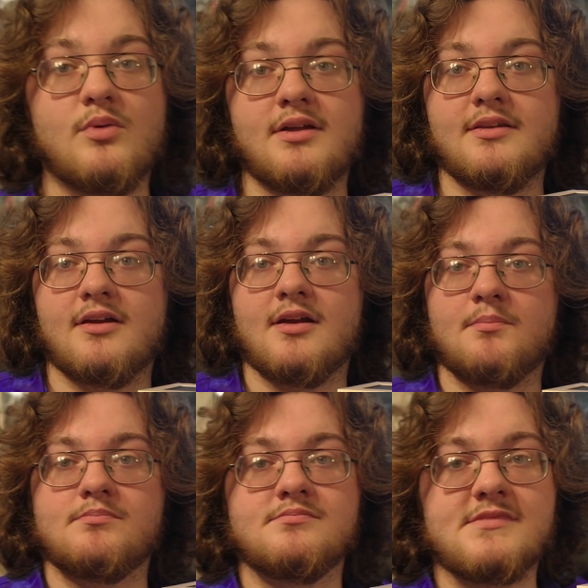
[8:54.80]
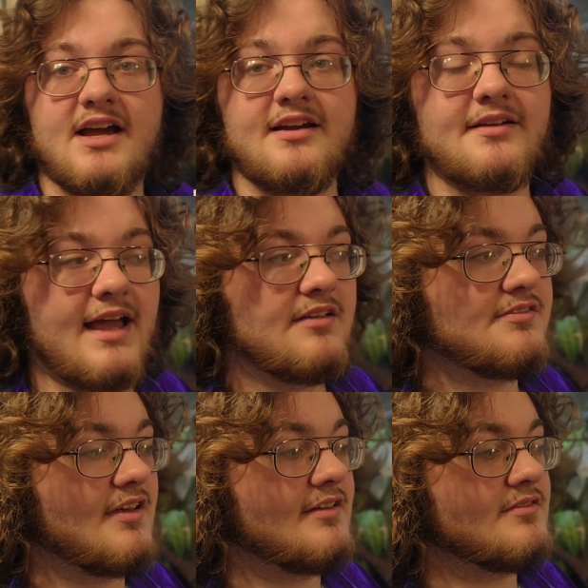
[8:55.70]
one of their kind of
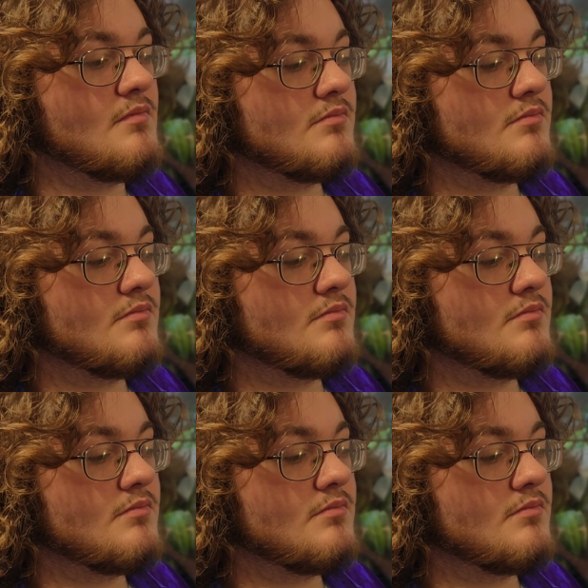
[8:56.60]
downsides.